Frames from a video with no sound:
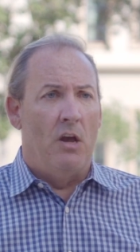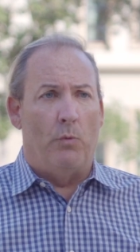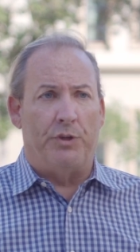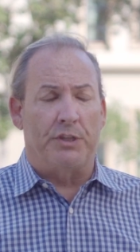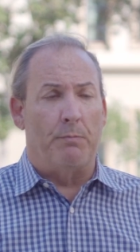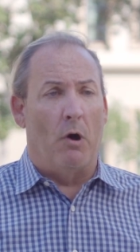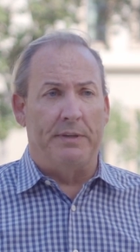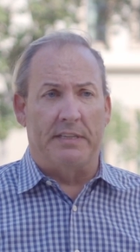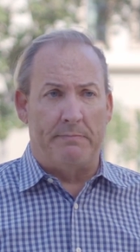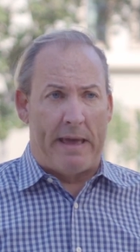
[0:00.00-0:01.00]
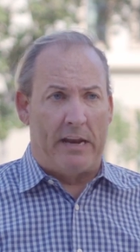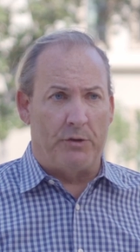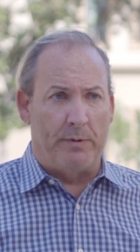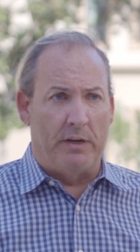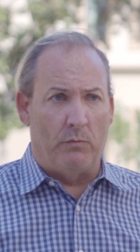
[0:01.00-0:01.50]
which is small business
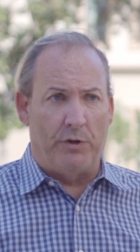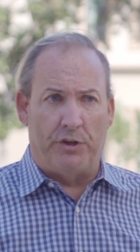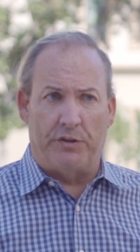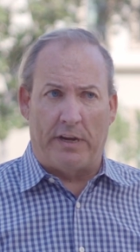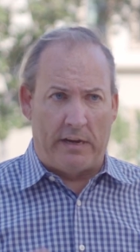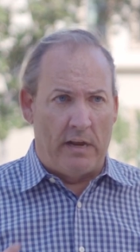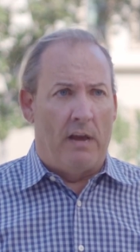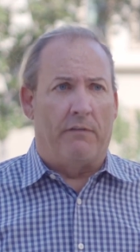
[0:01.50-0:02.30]
management, which is a